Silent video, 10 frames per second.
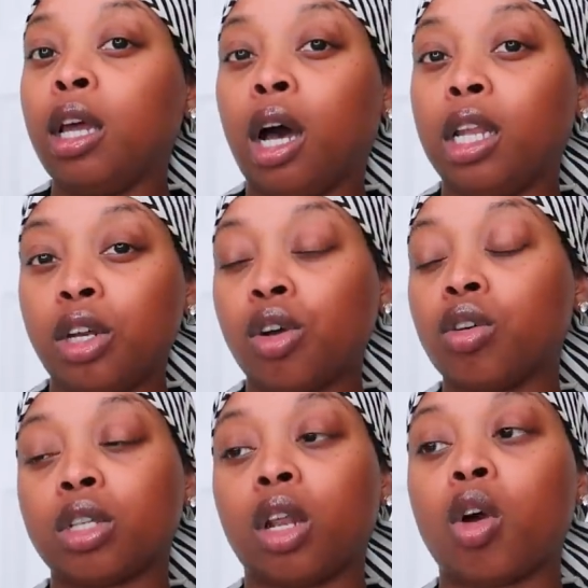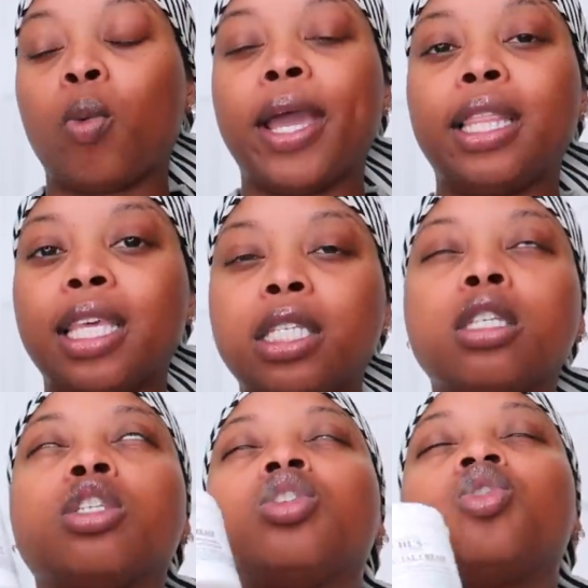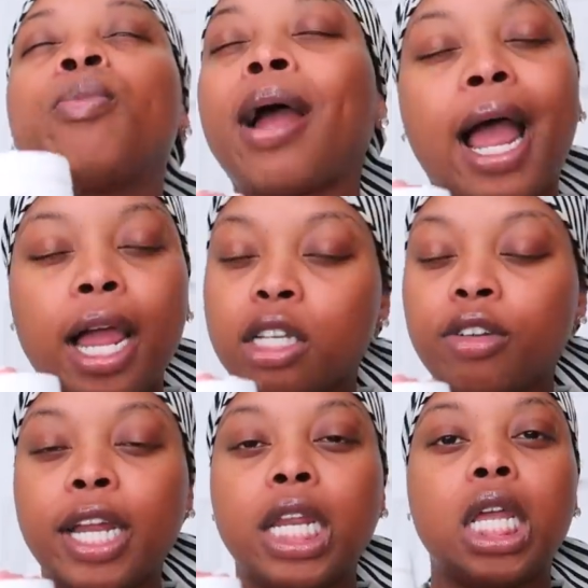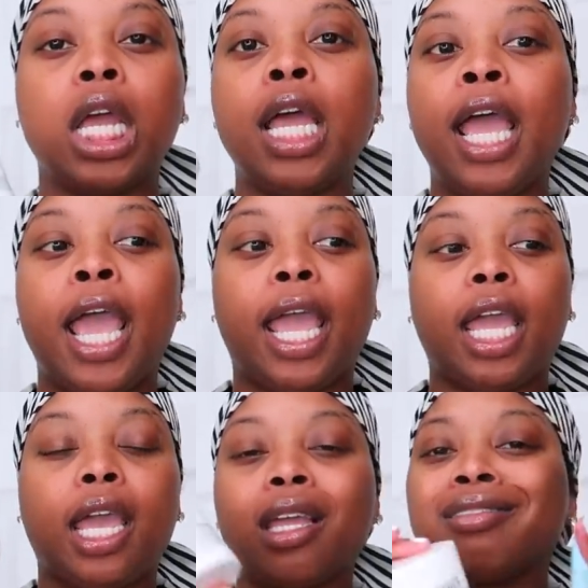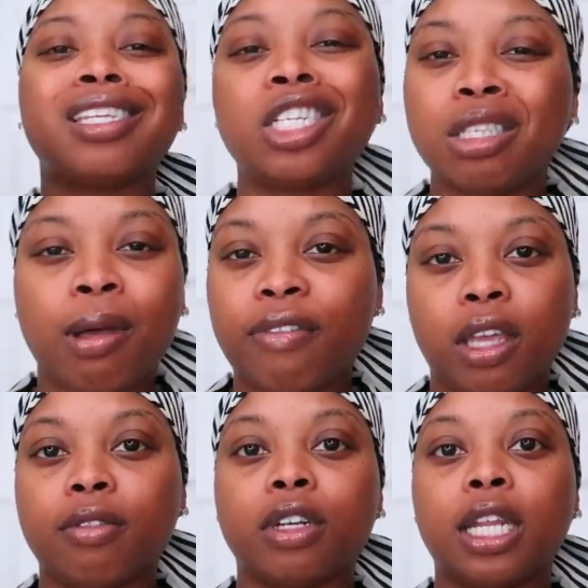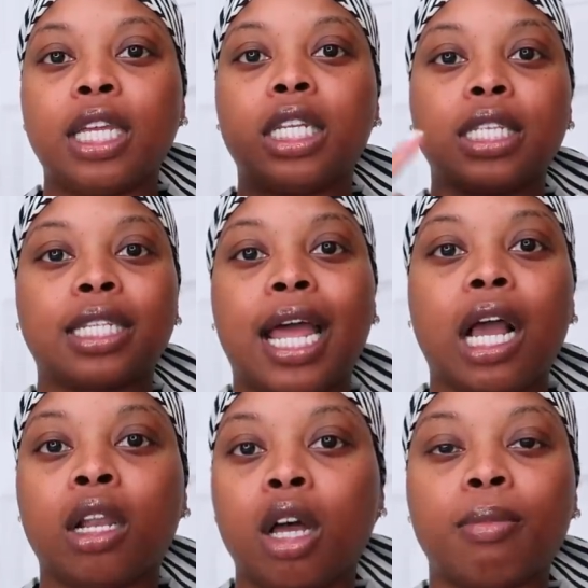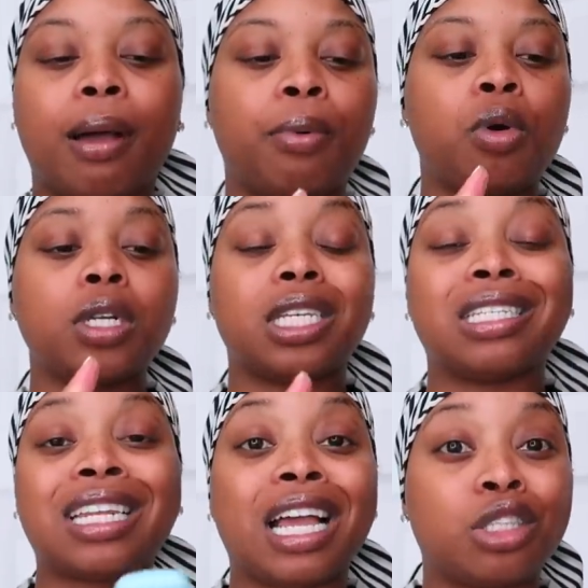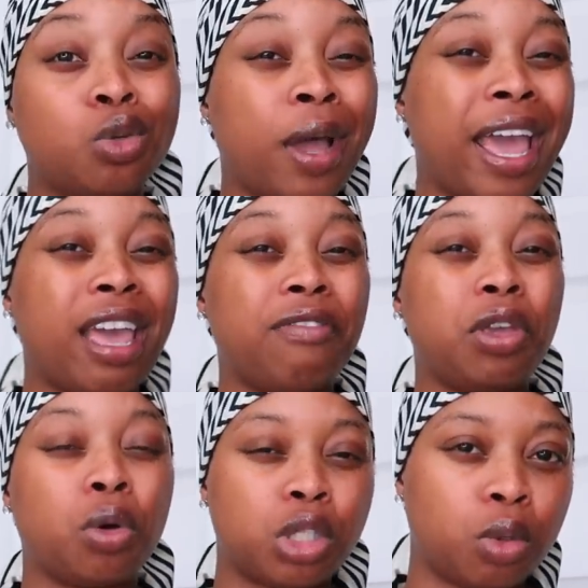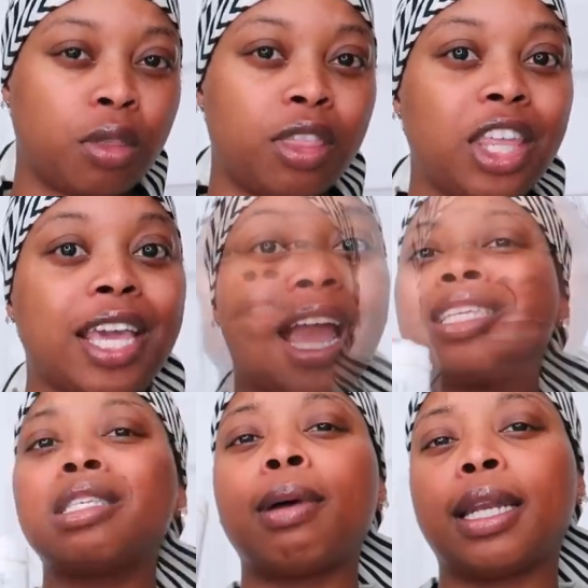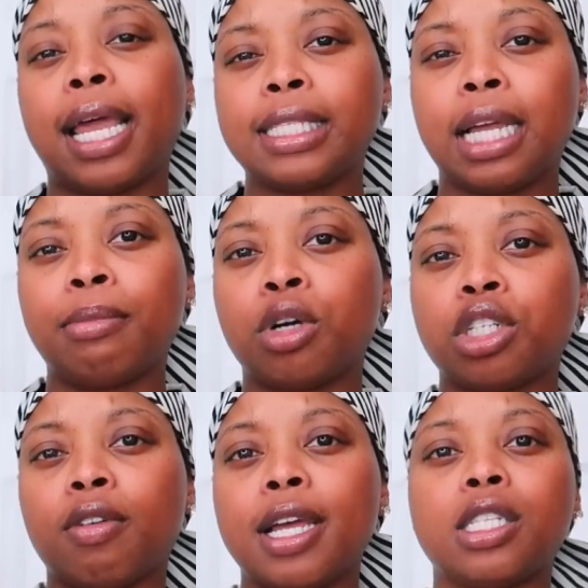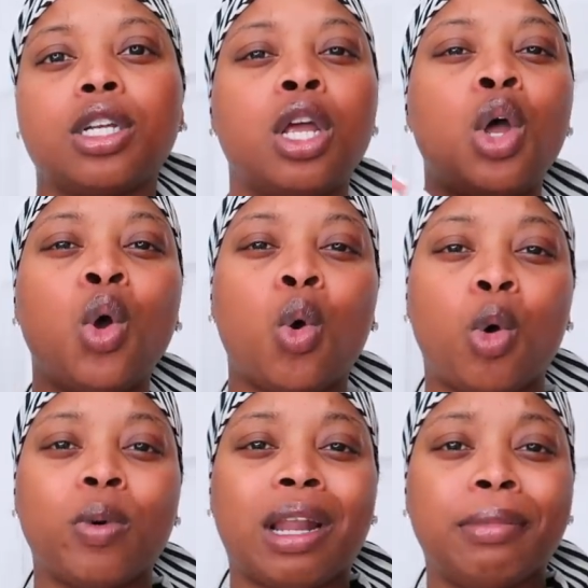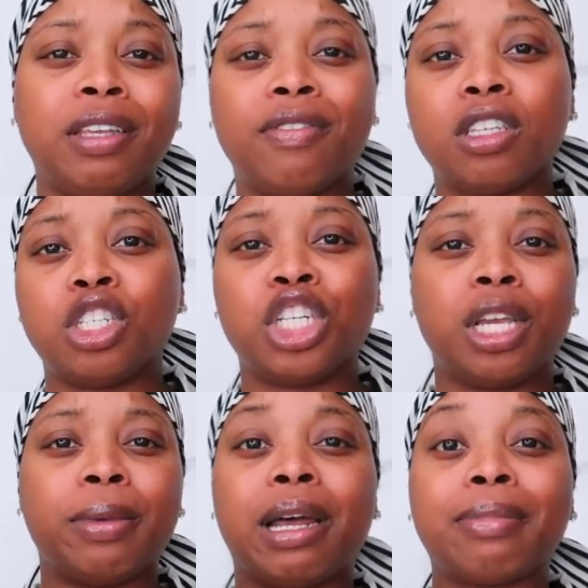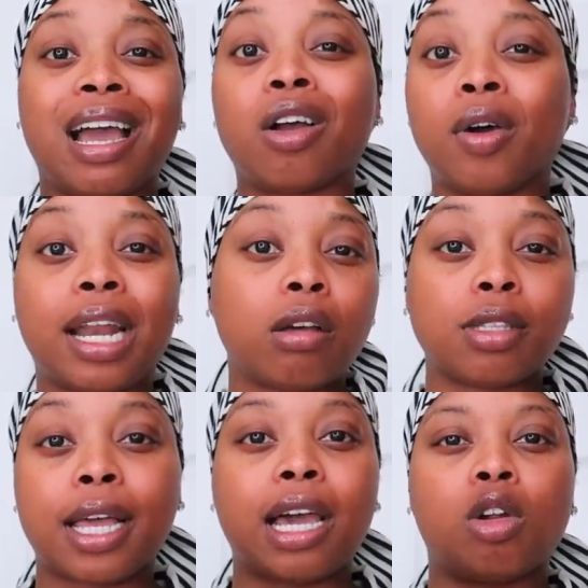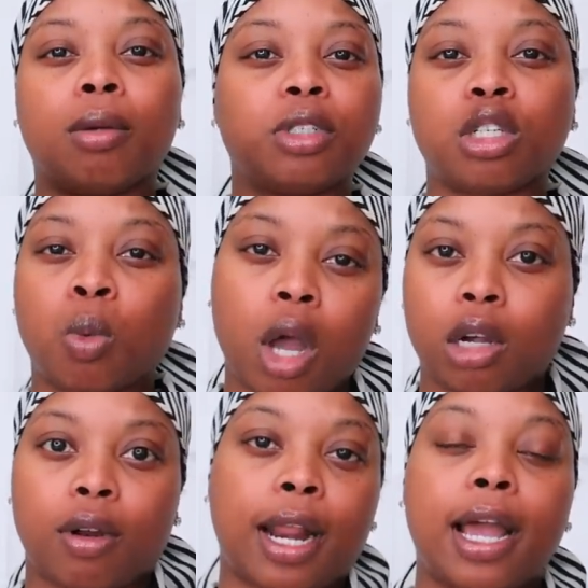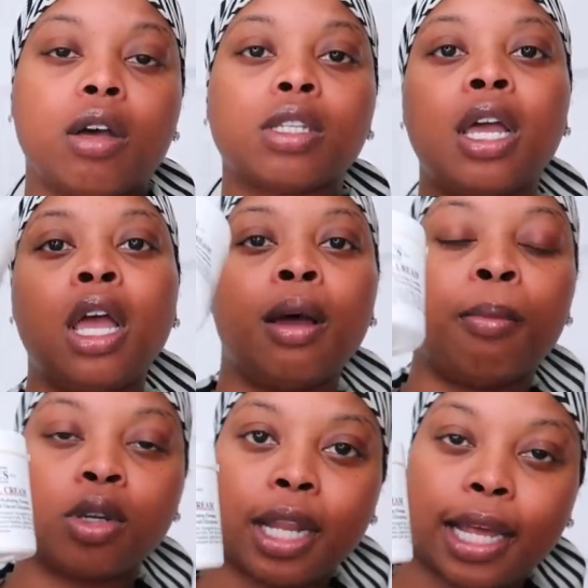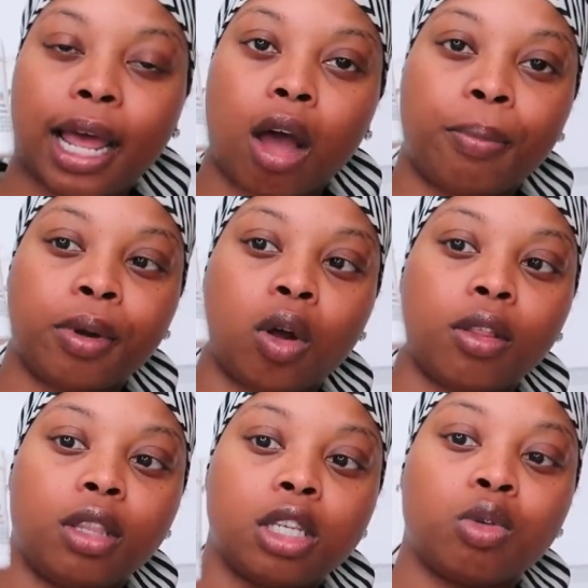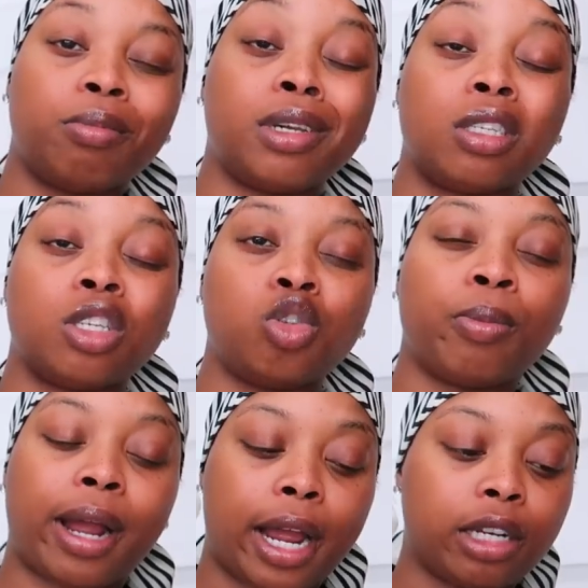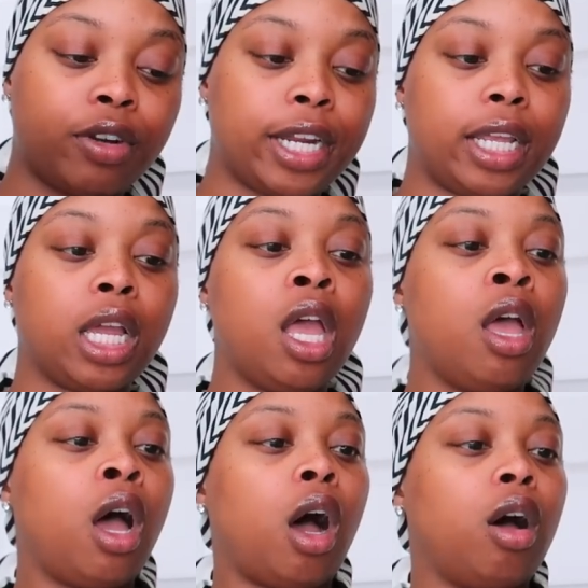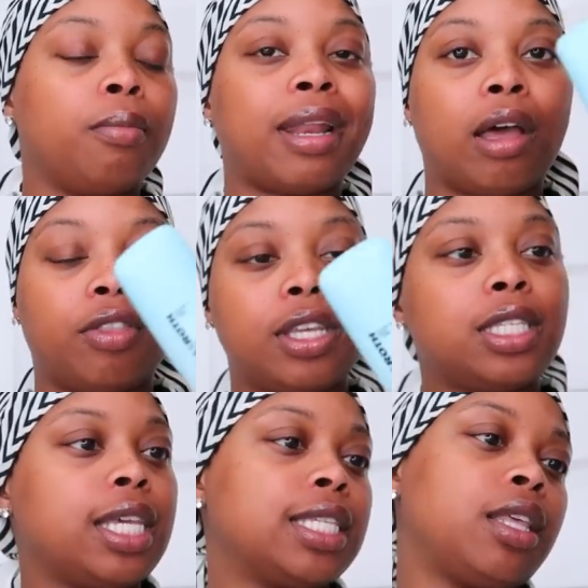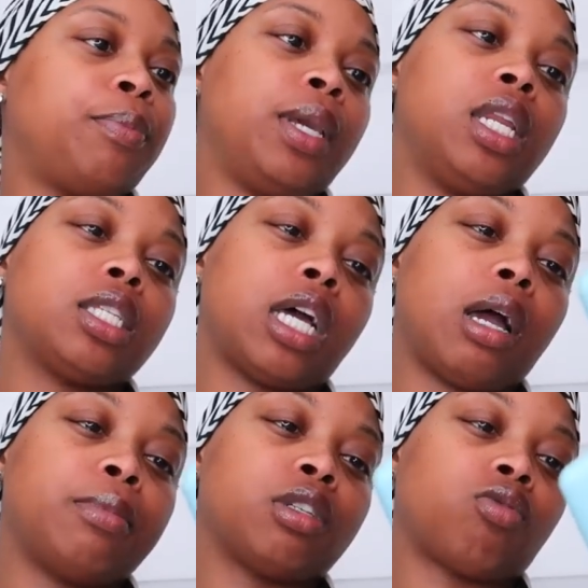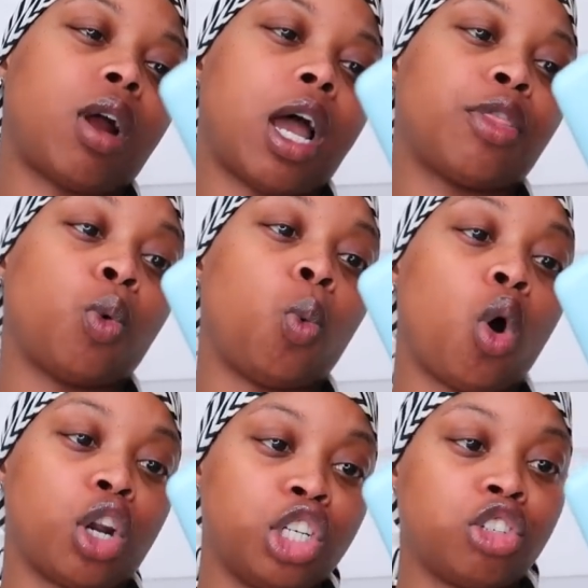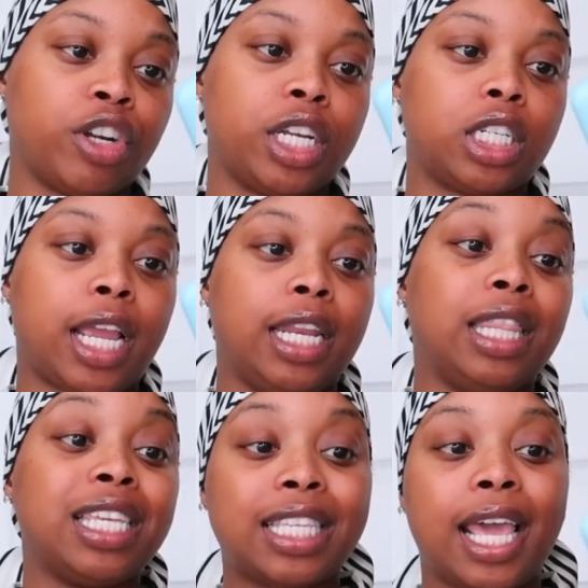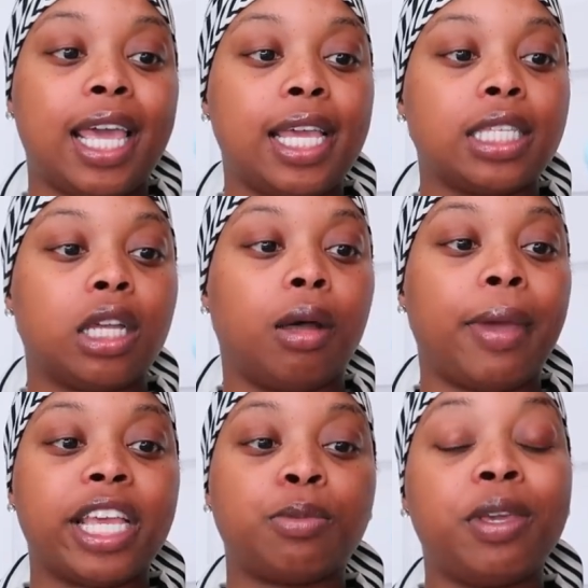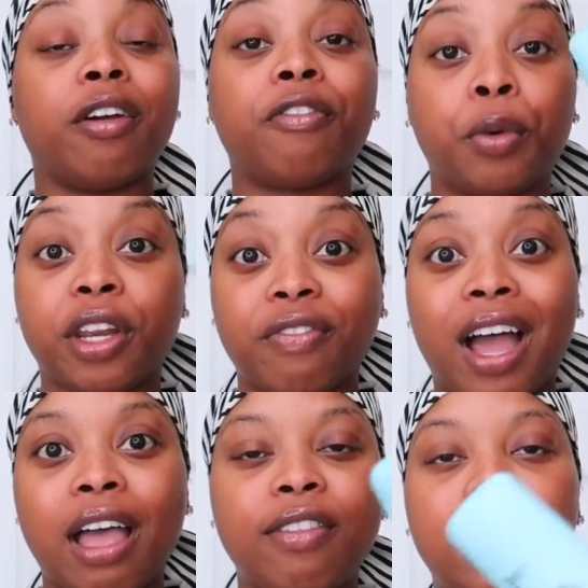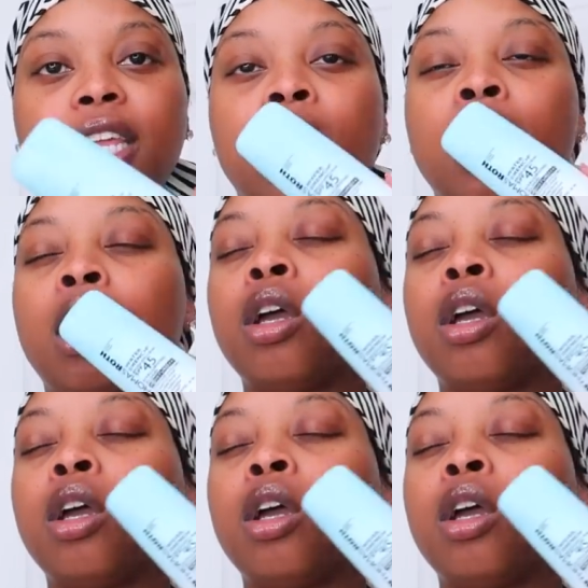a little goes a long way this is super hydrating and it's just my favorite it does not clog my pores it's not too heavy or too thick so this is my nighttime moisturizer or when i'm leaving the gym and i'm not going outside or i'm just walking around the house most likely i'll put on this one because it's super hydrating um now this is the peter thomas roth water drench and this has um spf 45 in it